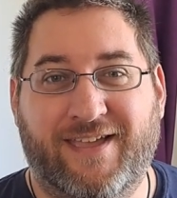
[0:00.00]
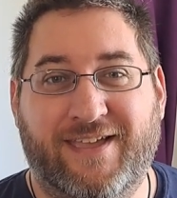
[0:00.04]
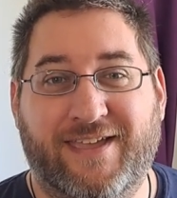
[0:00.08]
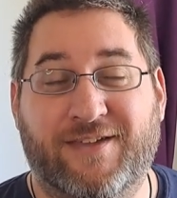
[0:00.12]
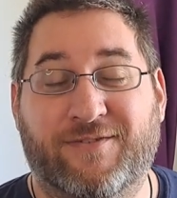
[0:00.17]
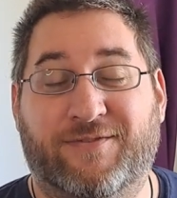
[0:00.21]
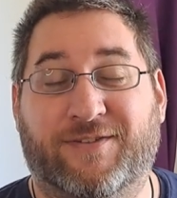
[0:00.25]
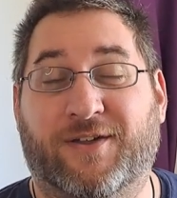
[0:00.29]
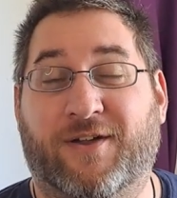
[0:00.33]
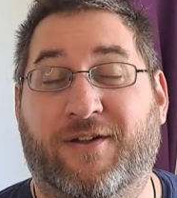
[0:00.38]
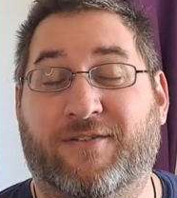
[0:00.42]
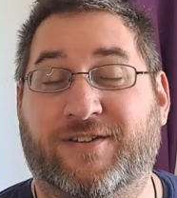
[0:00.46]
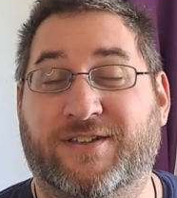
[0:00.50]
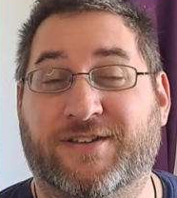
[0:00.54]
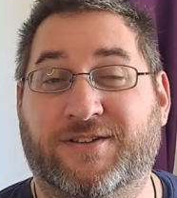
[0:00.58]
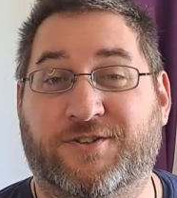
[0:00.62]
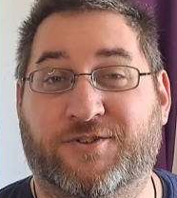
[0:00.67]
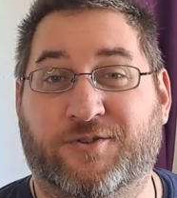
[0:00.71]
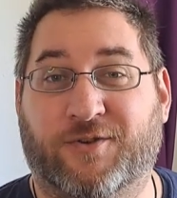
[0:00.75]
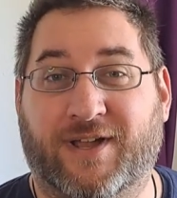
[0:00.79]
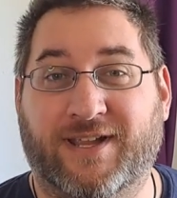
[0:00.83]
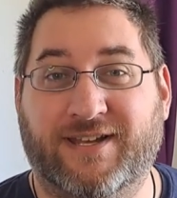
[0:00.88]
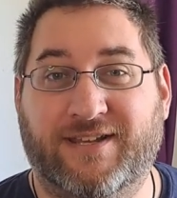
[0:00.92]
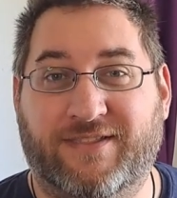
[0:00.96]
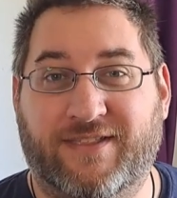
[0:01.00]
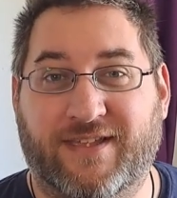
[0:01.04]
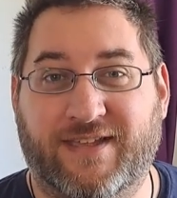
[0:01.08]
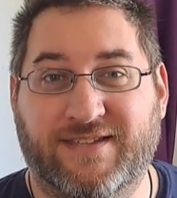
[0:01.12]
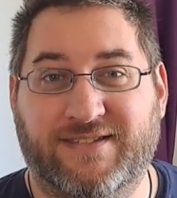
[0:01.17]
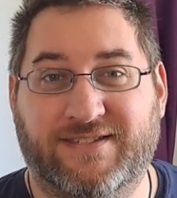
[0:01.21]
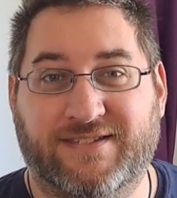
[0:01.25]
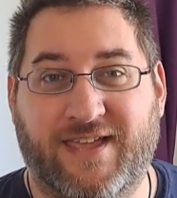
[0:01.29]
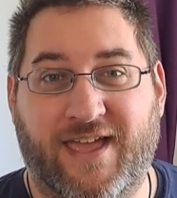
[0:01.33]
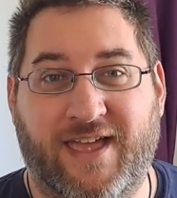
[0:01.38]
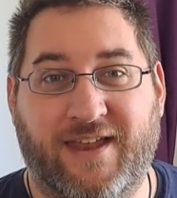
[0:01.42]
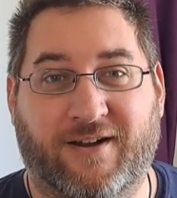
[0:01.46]
If you have enjoyed
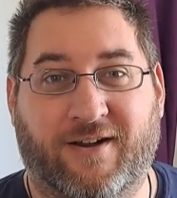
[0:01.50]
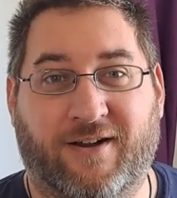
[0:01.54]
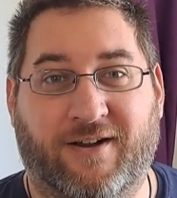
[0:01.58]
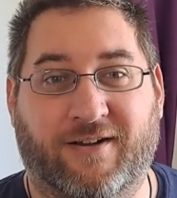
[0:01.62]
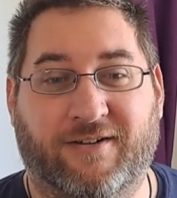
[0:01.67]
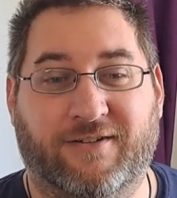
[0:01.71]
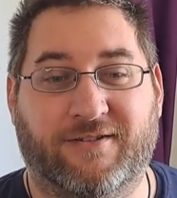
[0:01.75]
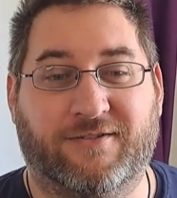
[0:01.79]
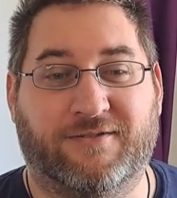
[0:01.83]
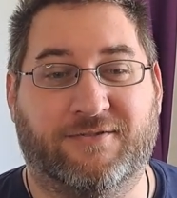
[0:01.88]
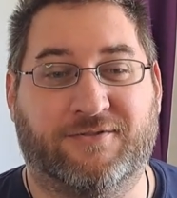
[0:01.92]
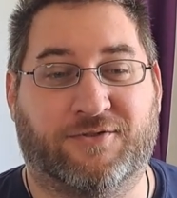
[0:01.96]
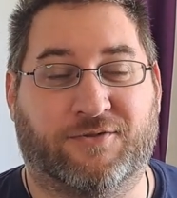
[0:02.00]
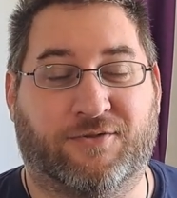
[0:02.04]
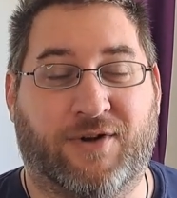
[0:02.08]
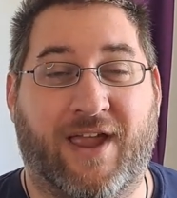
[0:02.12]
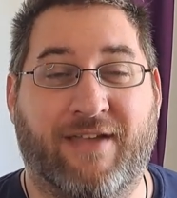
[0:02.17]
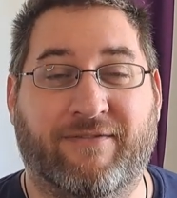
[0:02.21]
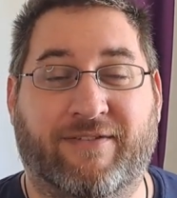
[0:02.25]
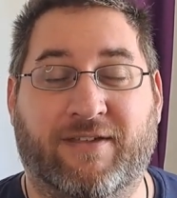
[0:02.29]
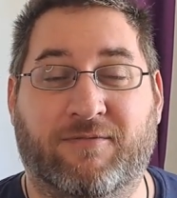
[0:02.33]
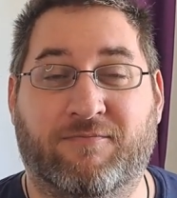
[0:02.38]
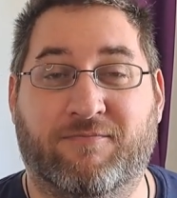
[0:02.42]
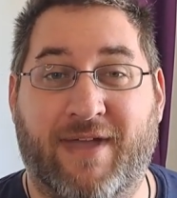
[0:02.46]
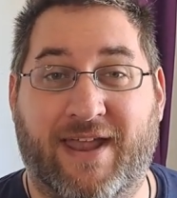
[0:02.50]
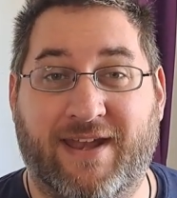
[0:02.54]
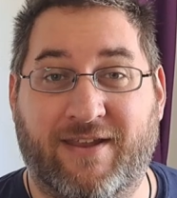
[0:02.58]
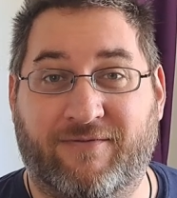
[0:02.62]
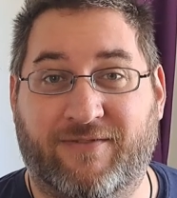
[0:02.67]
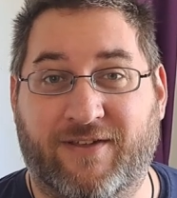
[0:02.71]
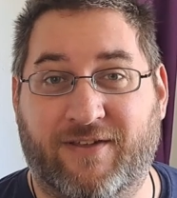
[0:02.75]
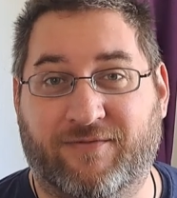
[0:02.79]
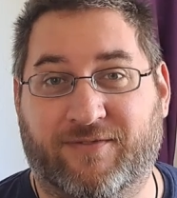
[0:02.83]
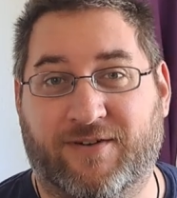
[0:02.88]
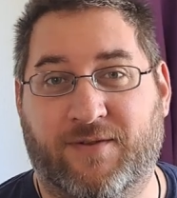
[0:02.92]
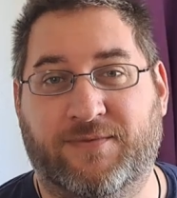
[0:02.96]
this and are deriving
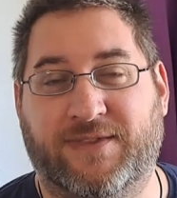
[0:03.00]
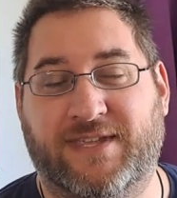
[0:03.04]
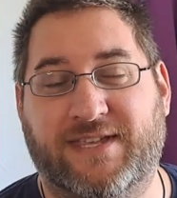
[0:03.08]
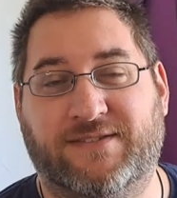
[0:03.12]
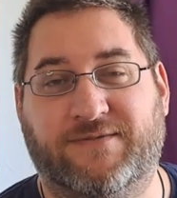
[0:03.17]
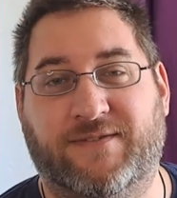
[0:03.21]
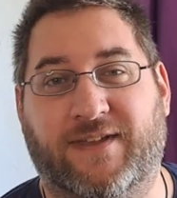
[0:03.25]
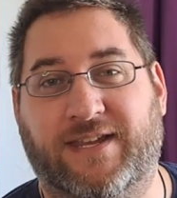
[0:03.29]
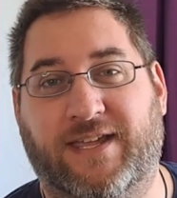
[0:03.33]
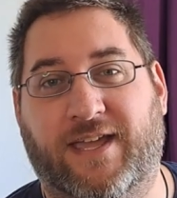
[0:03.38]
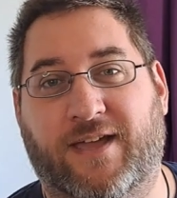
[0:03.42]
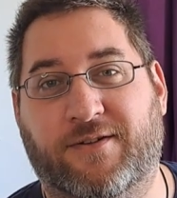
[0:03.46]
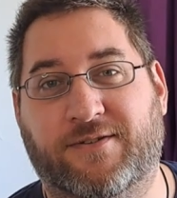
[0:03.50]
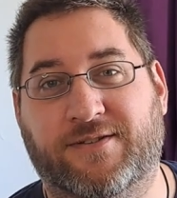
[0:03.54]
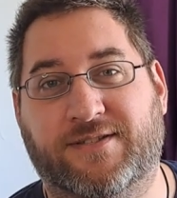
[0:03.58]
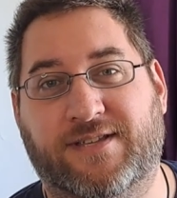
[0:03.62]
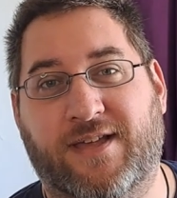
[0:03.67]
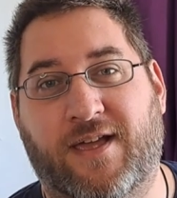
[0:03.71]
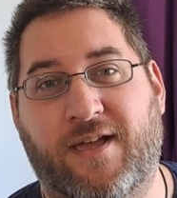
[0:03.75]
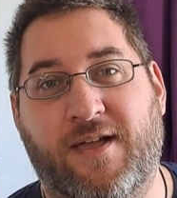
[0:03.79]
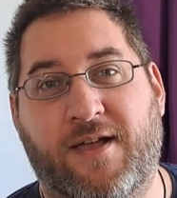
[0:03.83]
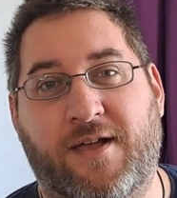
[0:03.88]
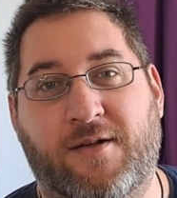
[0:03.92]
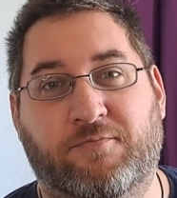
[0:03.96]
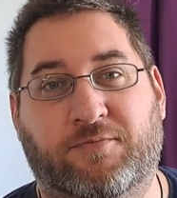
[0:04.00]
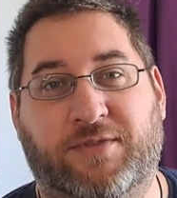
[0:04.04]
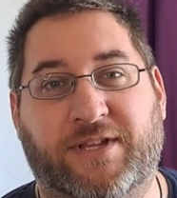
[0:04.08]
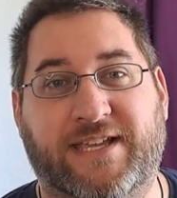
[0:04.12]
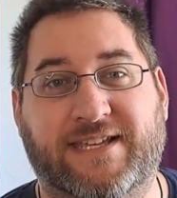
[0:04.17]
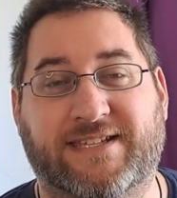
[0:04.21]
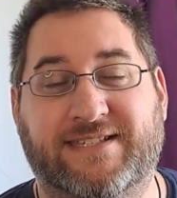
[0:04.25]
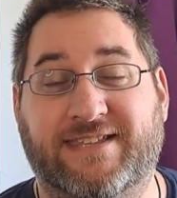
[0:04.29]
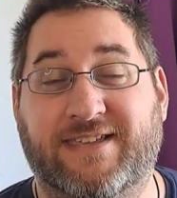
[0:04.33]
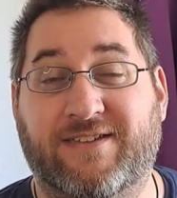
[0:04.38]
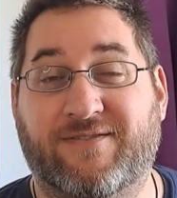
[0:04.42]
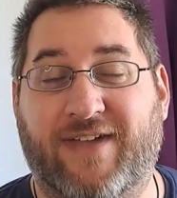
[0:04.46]
benefit from these videos,
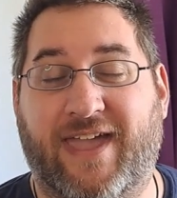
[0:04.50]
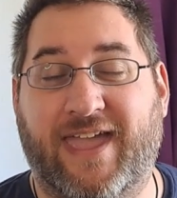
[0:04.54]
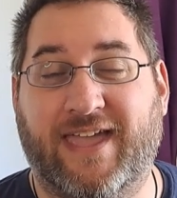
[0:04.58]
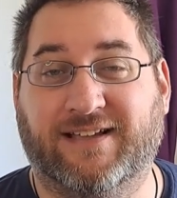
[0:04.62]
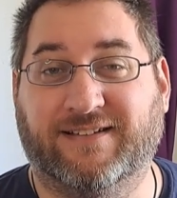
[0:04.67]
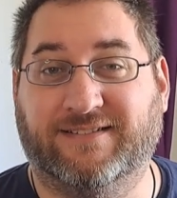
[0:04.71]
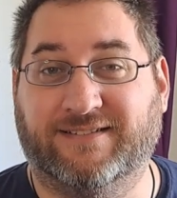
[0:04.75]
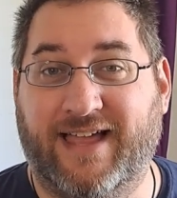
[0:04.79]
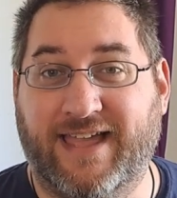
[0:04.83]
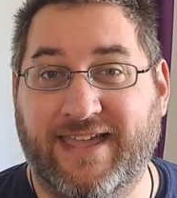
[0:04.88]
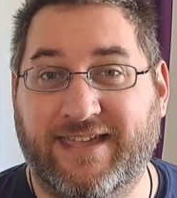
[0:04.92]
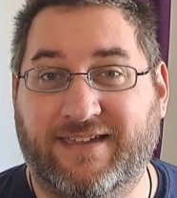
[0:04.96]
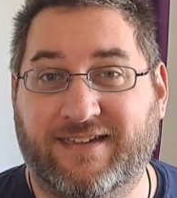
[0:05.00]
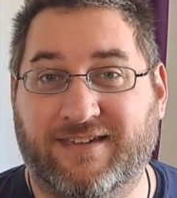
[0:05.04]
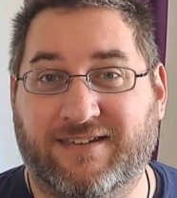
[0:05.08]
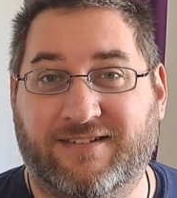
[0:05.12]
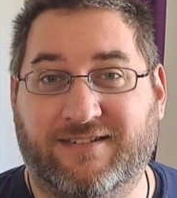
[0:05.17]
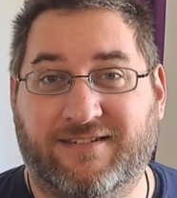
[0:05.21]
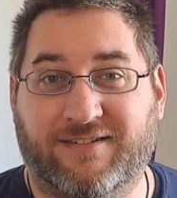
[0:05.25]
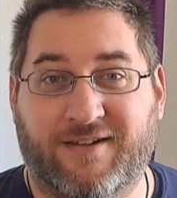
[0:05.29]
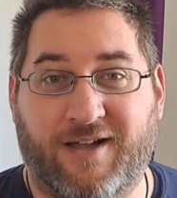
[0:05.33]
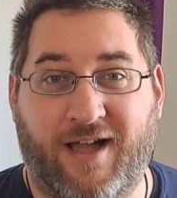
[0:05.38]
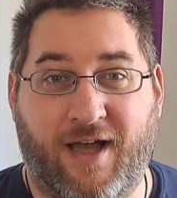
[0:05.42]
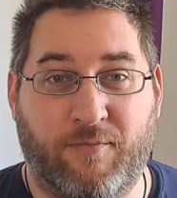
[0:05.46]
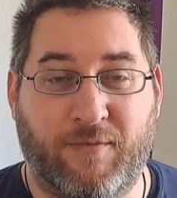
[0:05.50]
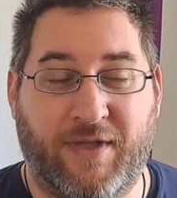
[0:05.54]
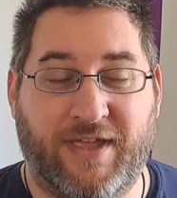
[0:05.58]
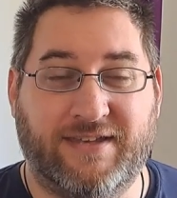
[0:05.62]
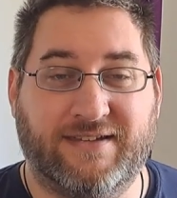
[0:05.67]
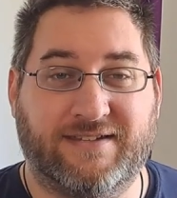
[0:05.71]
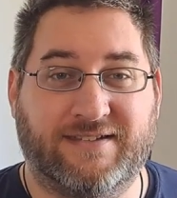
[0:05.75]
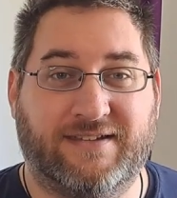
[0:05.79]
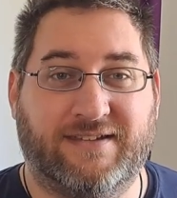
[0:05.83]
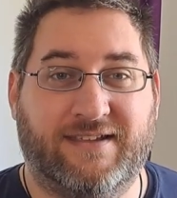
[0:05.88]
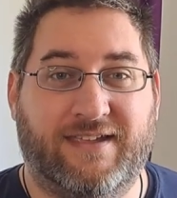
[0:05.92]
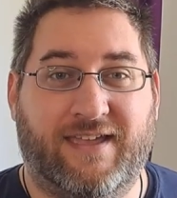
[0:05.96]
please leave a like,
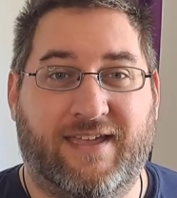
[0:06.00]
comment,